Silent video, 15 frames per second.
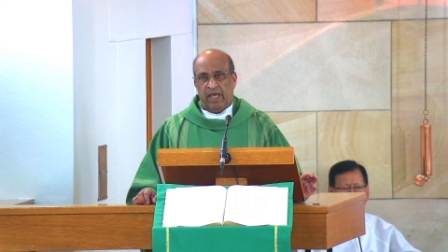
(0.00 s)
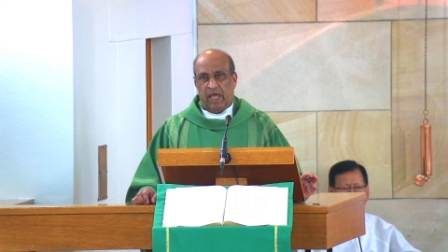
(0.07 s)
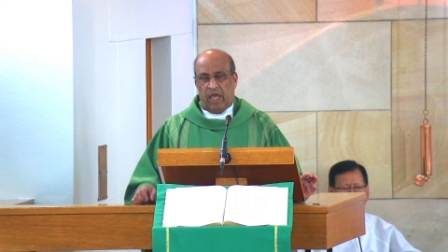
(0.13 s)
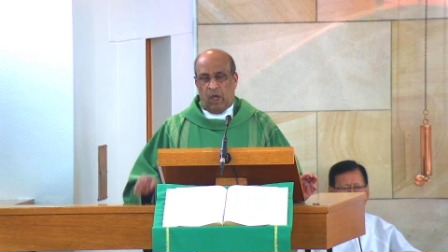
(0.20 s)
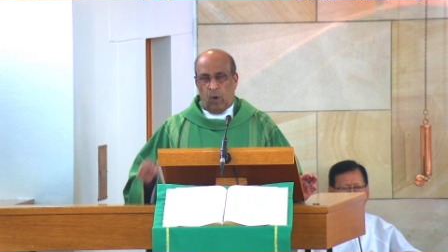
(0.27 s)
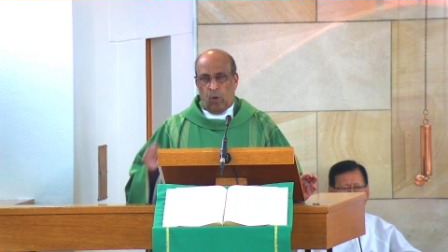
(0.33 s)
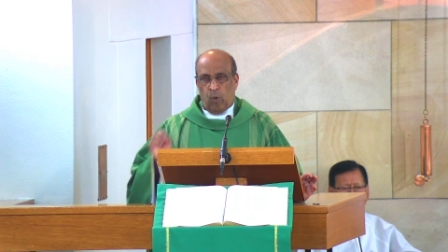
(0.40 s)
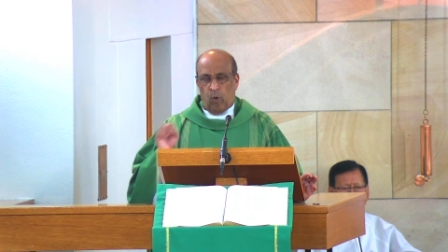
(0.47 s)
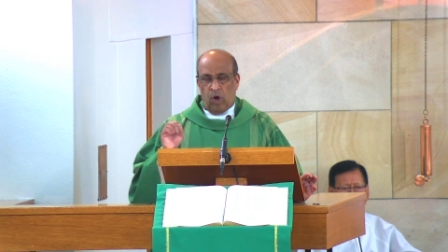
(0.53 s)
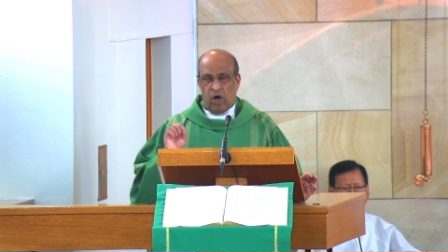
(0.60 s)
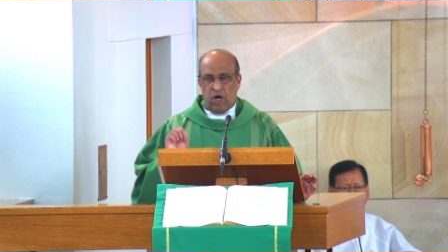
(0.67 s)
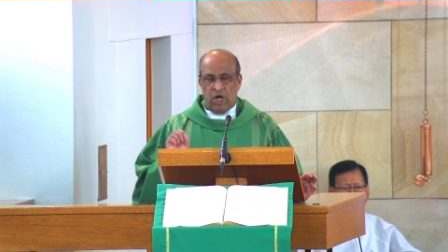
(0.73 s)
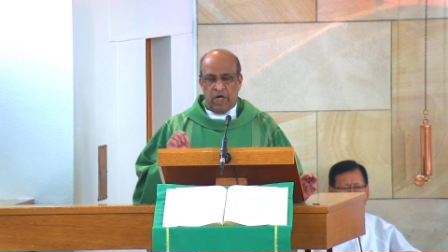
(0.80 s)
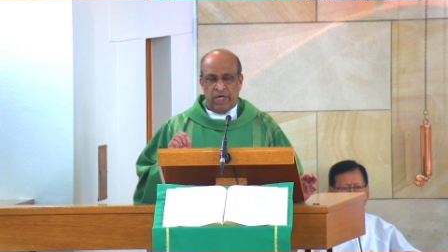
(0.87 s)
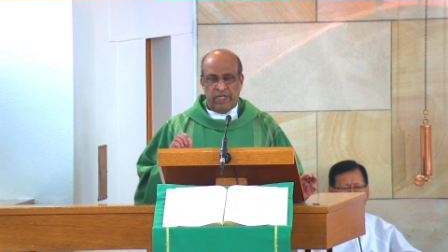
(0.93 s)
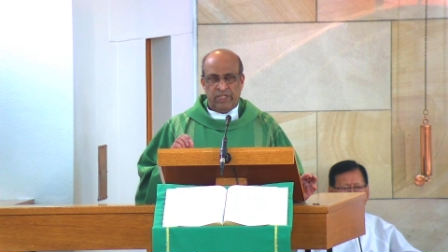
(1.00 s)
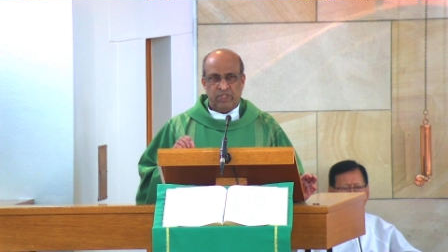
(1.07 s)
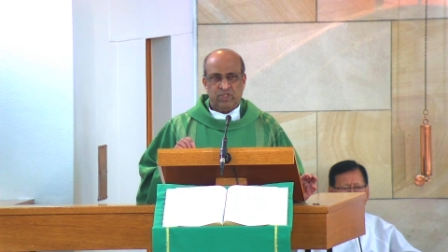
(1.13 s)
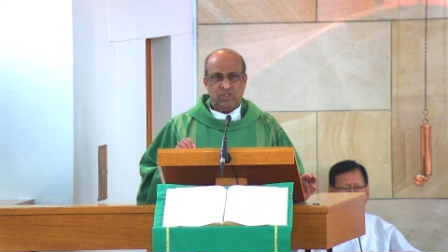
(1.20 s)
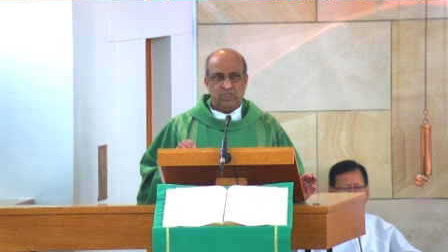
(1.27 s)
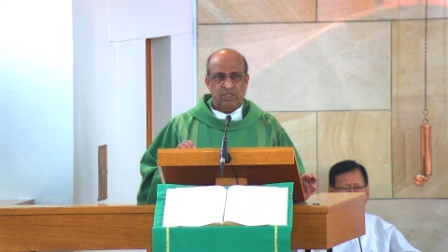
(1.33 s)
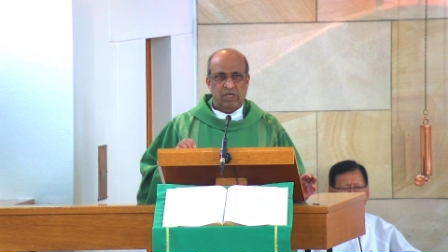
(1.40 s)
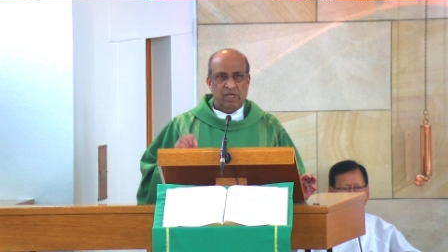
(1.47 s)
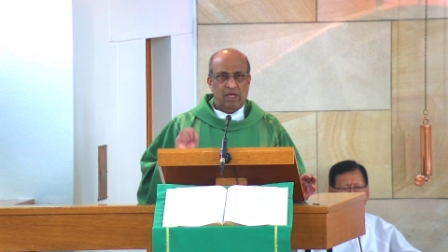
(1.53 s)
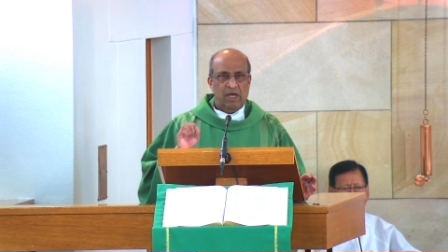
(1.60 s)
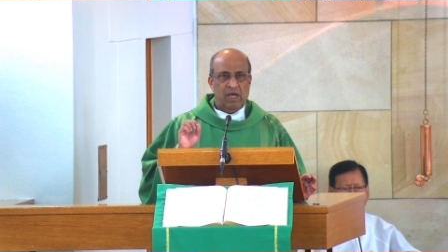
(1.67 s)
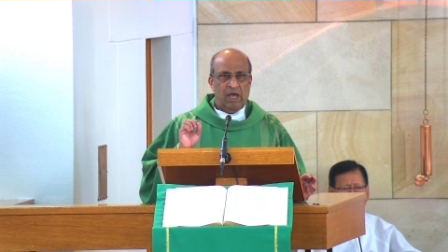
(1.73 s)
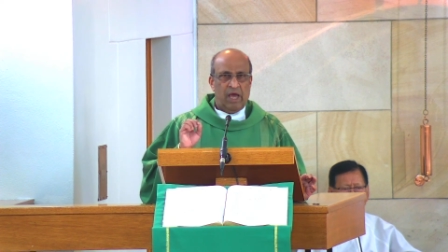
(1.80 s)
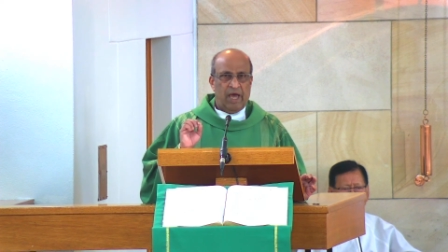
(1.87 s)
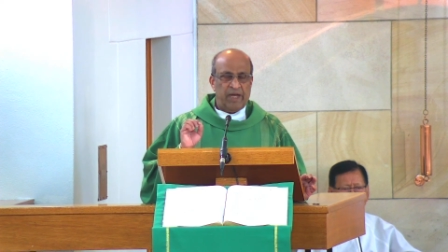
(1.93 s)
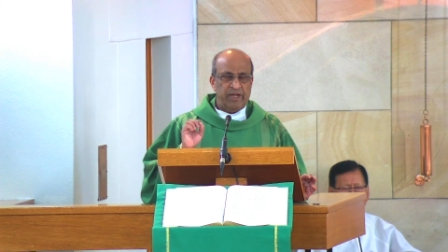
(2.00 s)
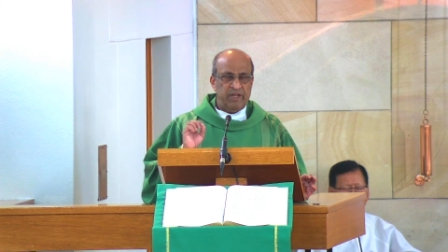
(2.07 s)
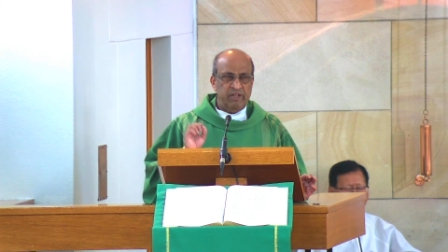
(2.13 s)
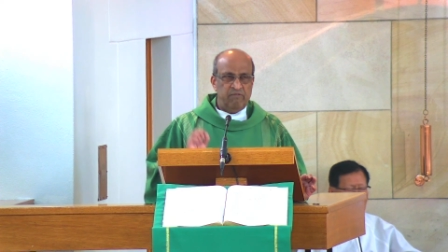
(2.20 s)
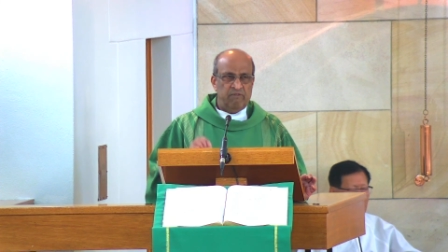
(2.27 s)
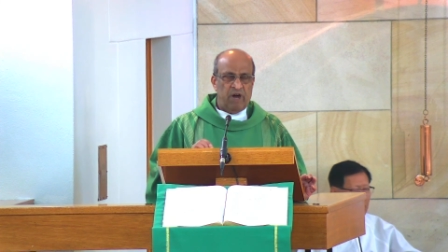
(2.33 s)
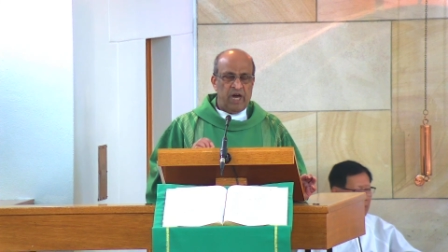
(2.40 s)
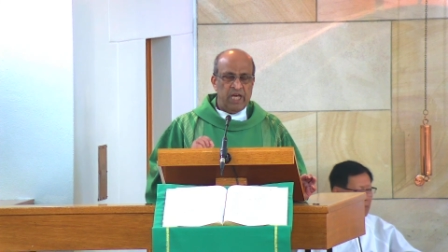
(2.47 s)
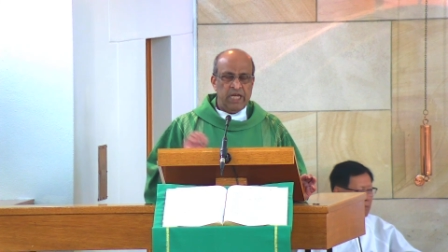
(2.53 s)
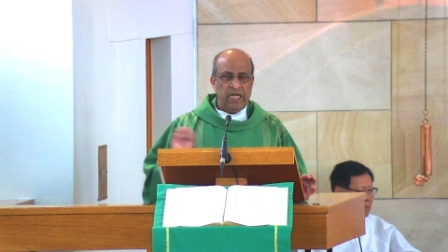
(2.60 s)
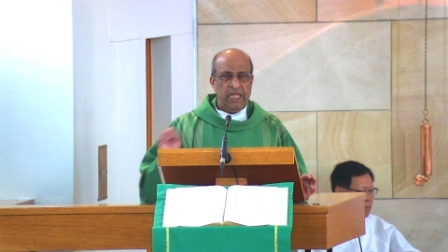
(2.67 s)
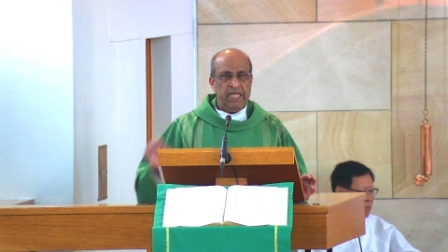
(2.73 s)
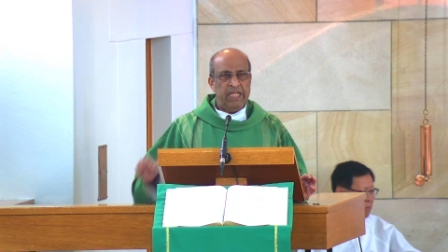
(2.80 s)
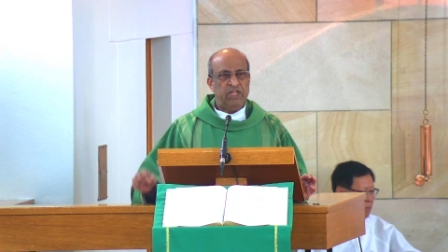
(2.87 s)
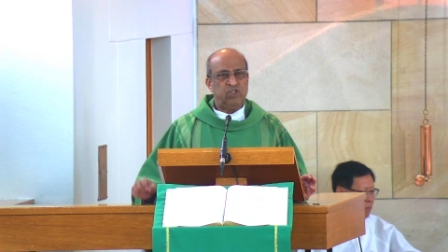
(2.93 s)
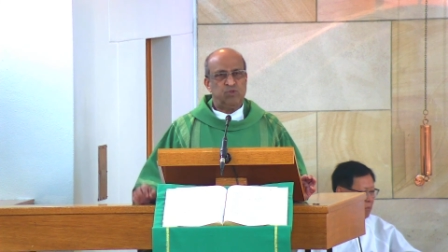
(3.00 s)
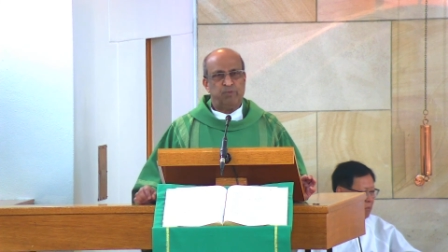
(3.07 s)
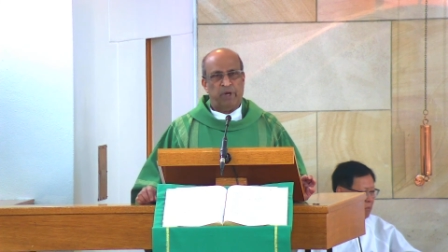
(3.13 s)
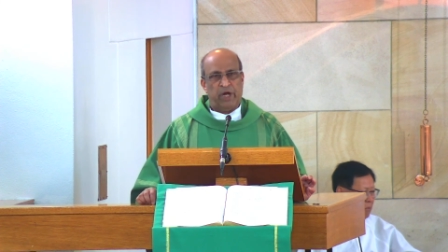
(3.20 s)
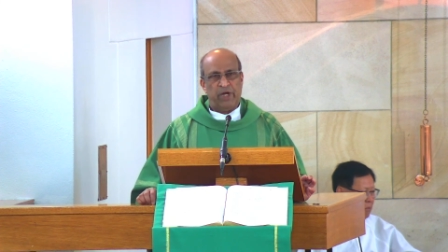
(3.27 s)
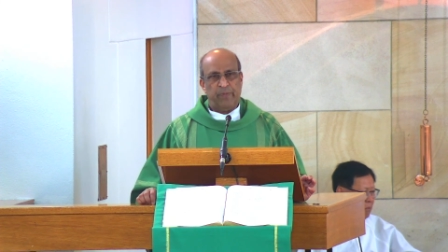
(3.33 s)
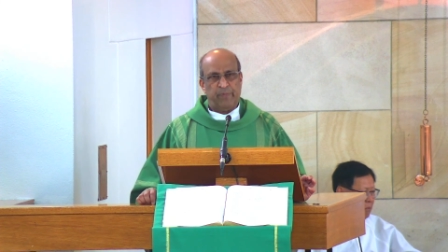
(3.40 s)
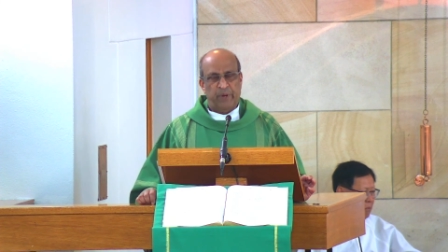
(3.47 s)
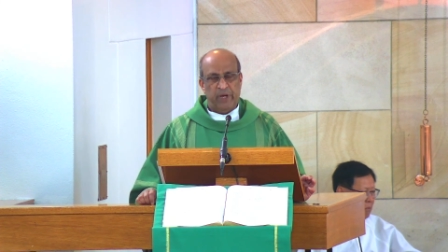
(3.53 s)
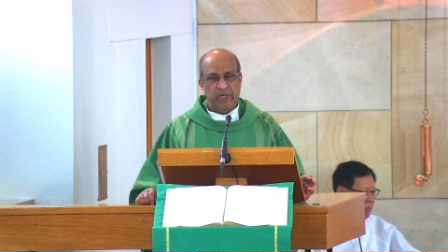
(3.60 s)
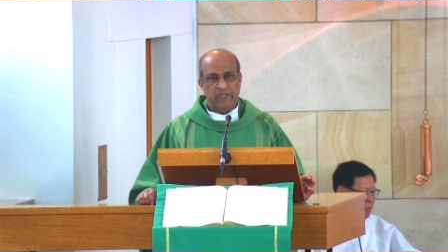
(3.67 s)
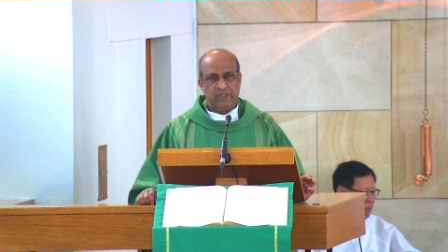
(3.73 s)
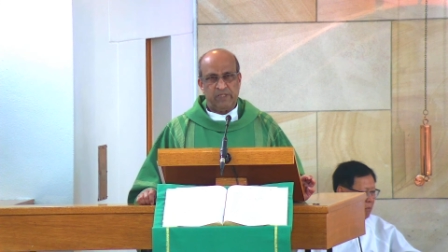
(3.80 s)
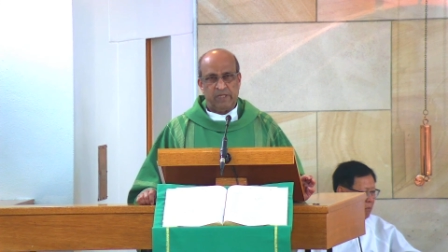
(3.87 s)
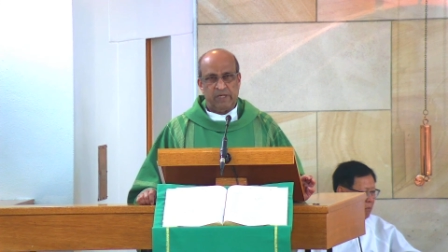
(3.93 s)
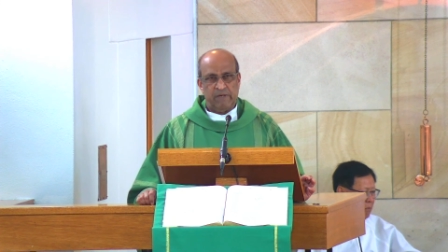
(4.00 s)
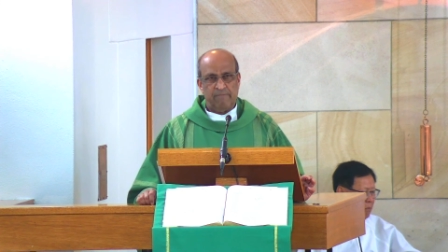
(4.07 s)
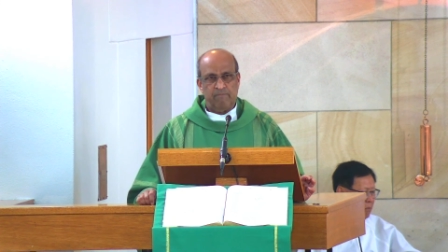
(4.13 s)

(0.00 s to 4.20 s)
a wise and divinely inspired person